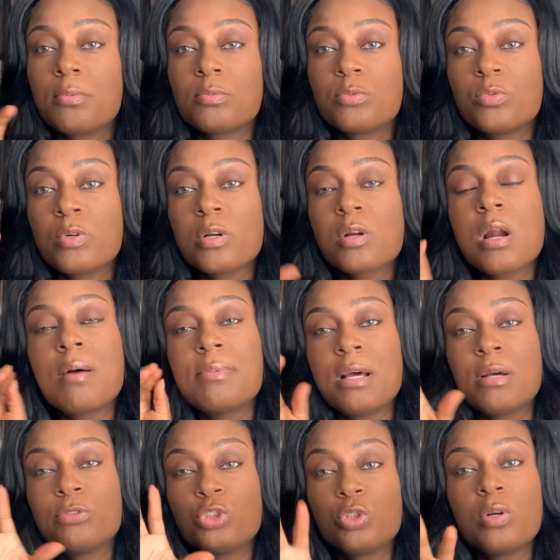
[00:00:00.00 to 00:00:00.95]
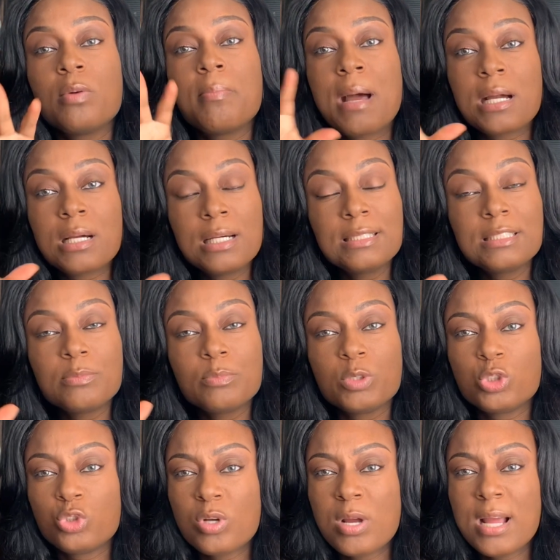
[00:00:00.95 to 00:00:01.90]
with cropped out showing my customer
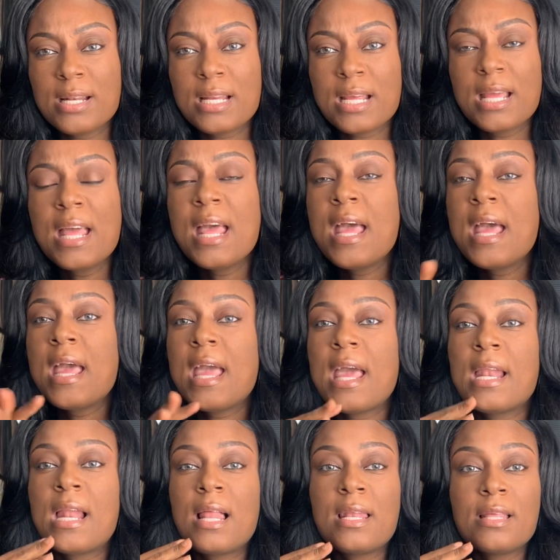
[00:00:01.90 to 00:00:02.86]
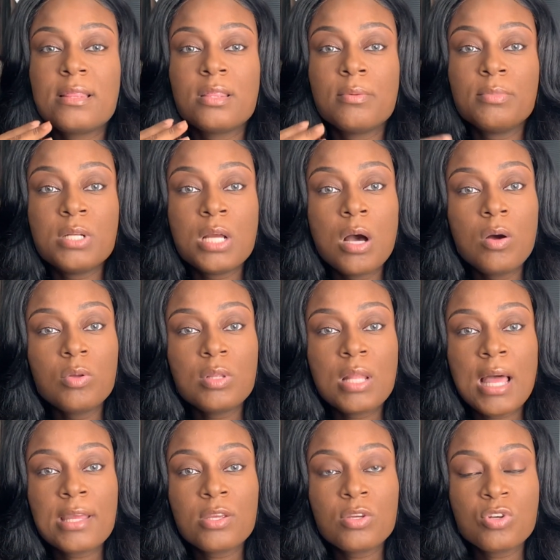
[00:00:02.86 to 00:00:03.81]
trying it. And I let them know,
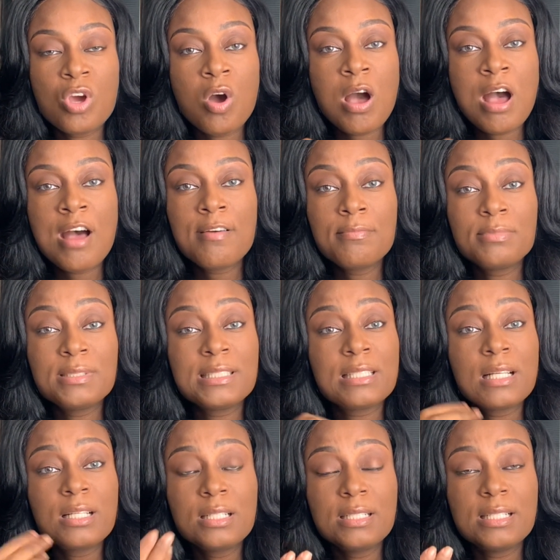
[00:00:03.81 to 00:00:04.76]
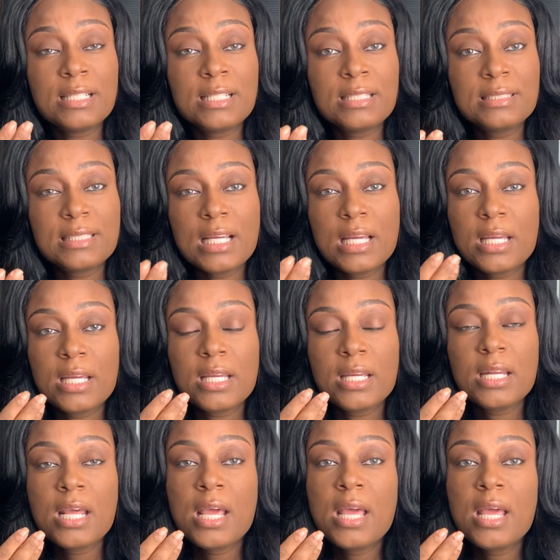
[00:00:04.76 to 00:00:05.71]
like, you know, I'm selling this and
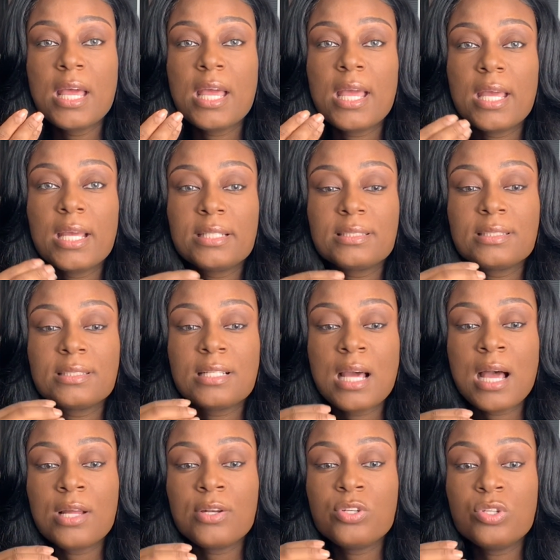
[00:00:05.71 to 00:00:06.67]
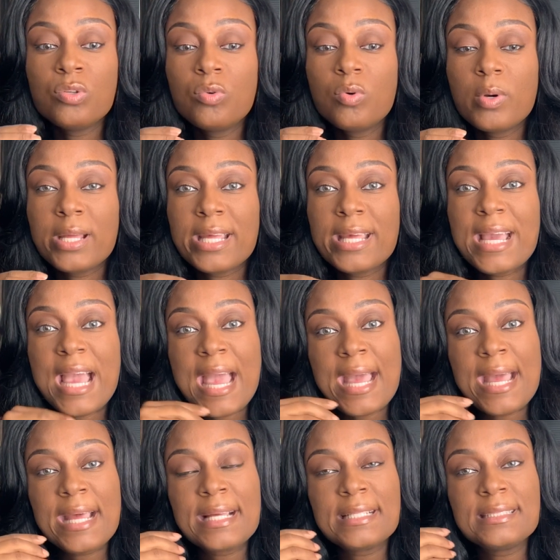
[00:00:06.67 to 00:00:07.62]
it's not doing
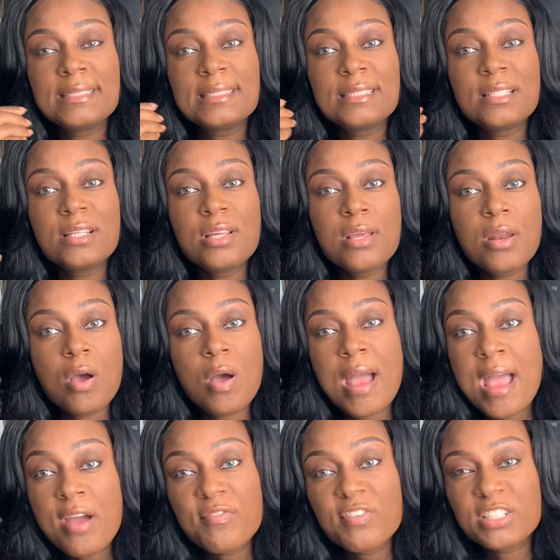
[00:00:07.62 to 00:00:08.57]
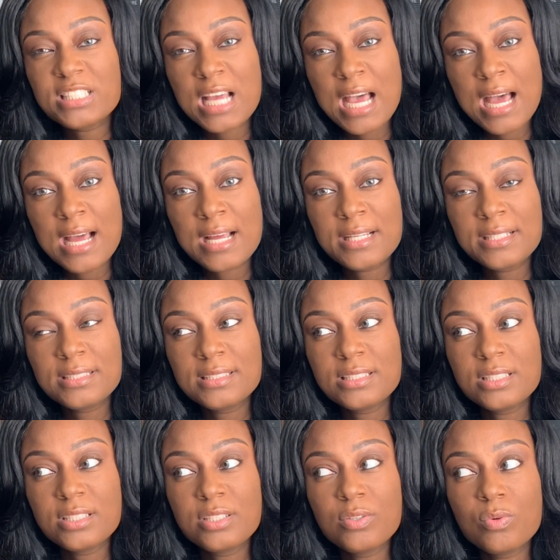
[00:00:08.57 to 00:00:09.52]
as, you know, advertised.
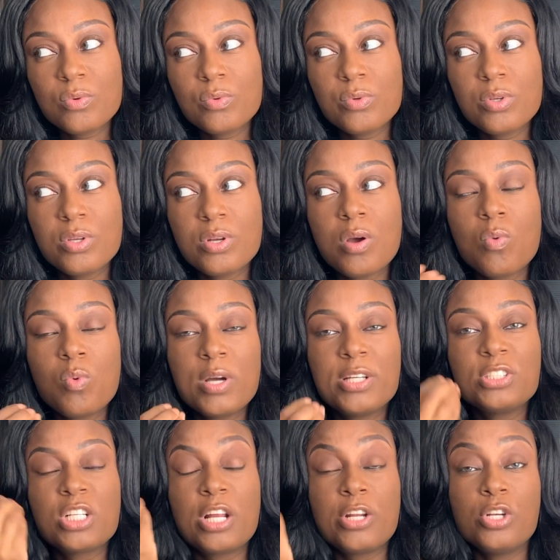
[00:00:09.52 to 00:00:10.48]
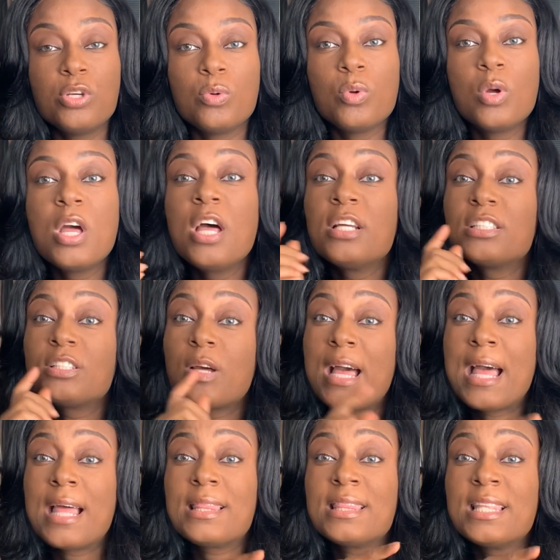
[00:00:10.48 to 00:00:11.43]
You know, what should I do? So
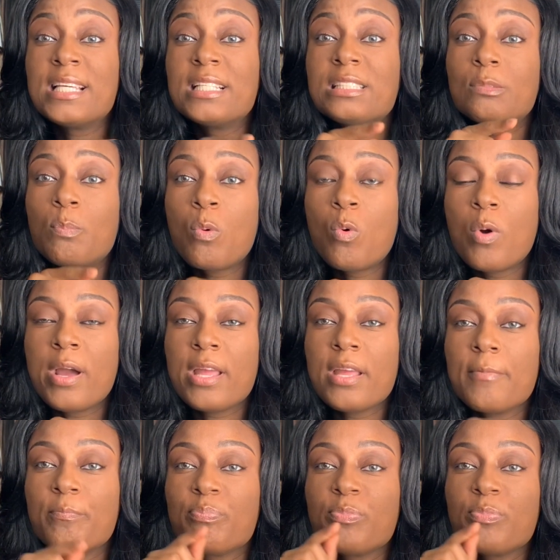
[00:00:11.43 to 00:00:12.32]
at this point,